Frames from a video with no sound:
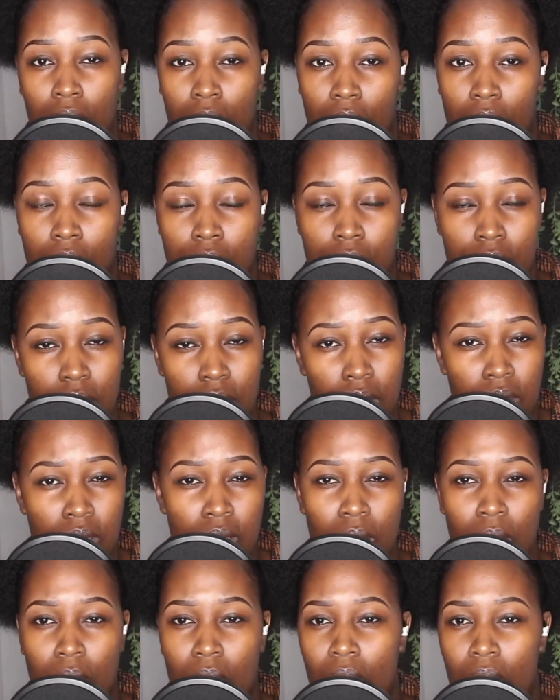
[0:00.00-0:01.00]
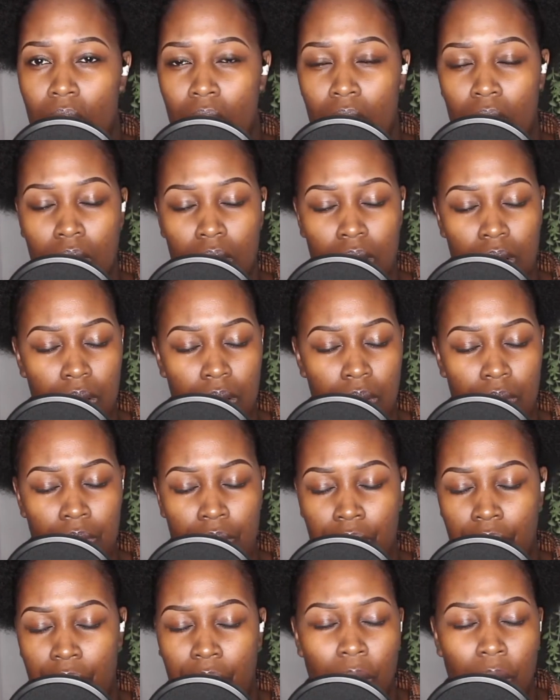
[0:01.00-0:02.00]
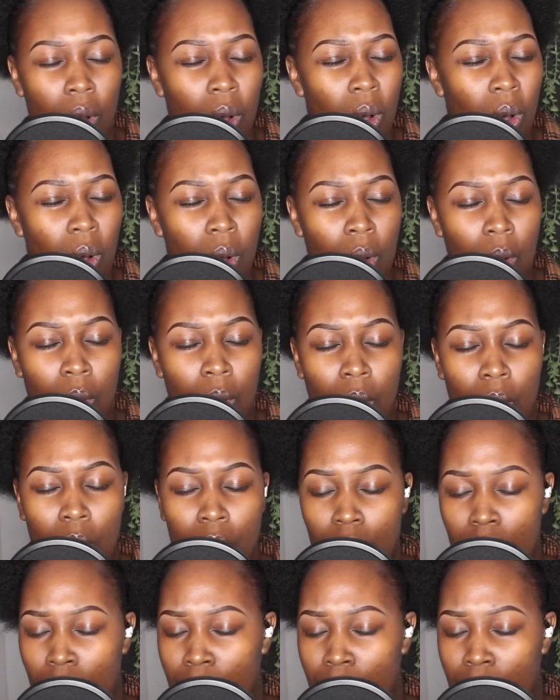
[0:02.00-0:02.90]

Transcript: yes, his love for me.